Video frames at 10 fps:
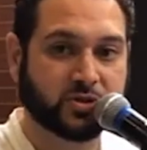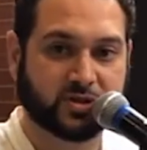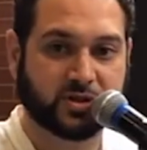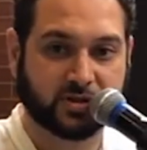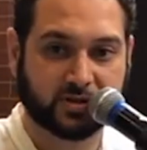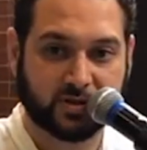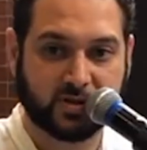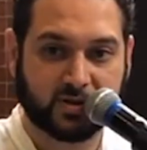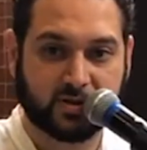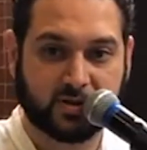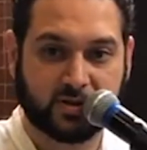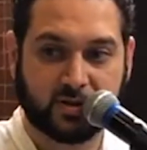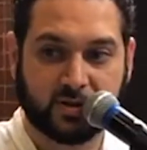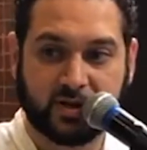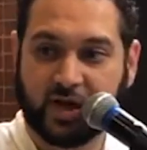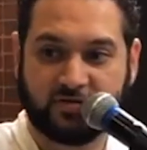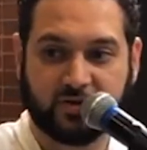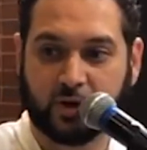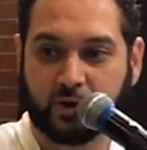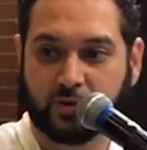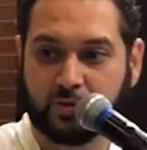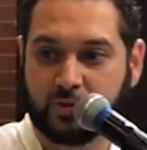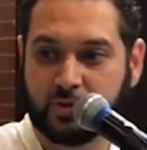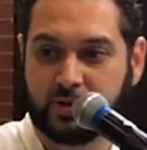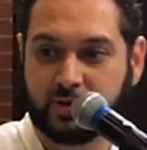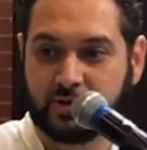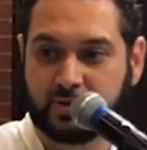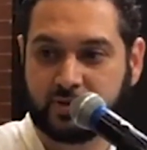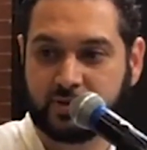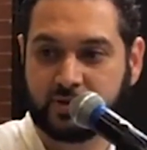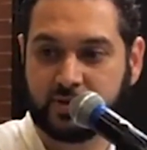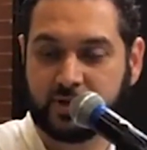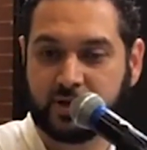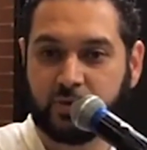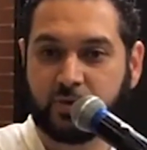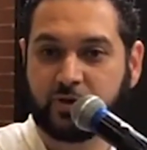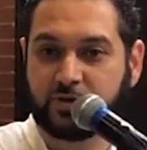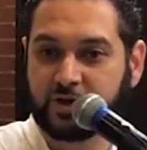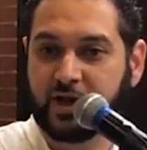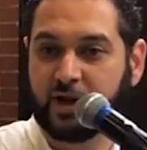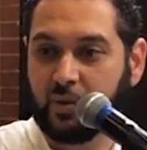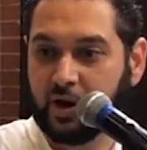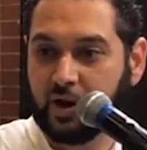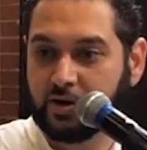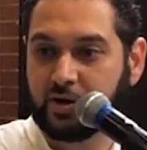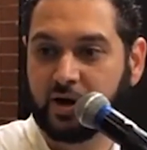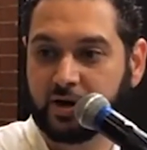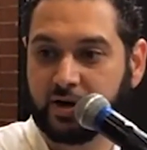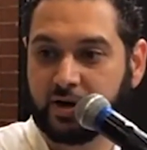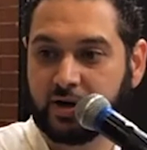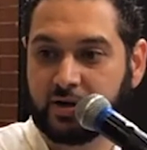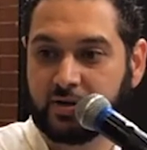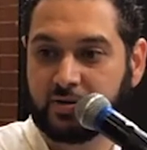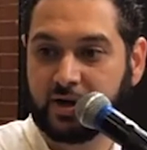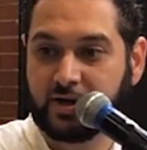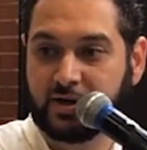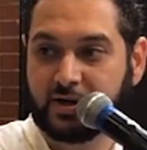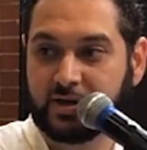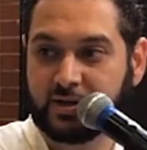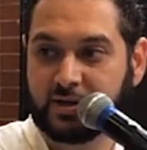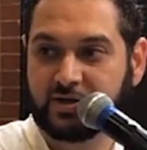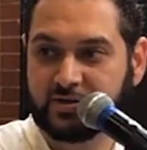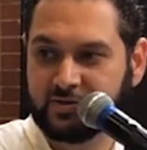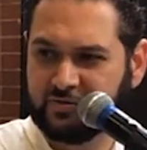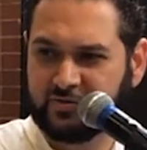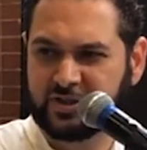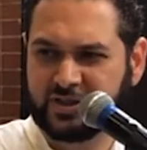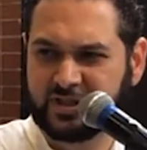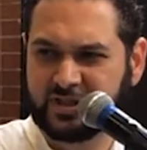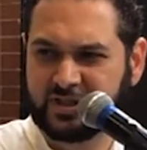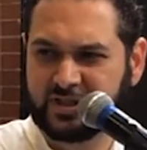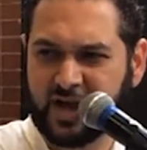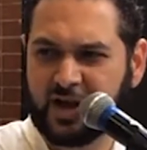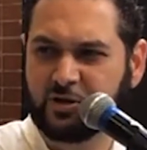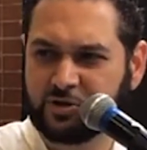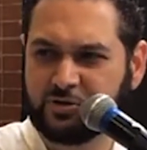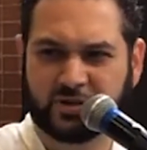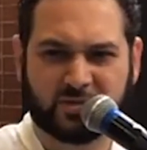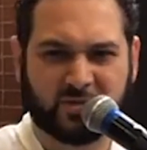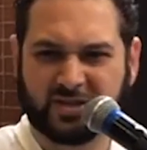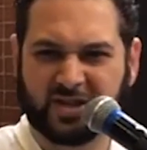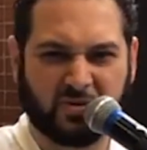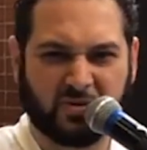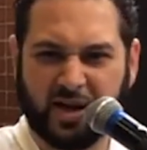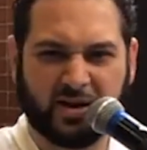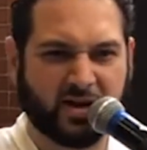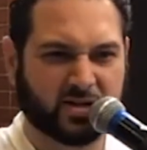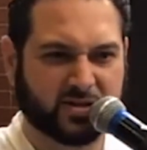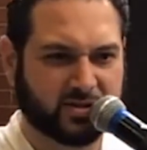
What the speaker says: things, not flow. When you turn that water on, right, first day or two, smells like rotten eggs.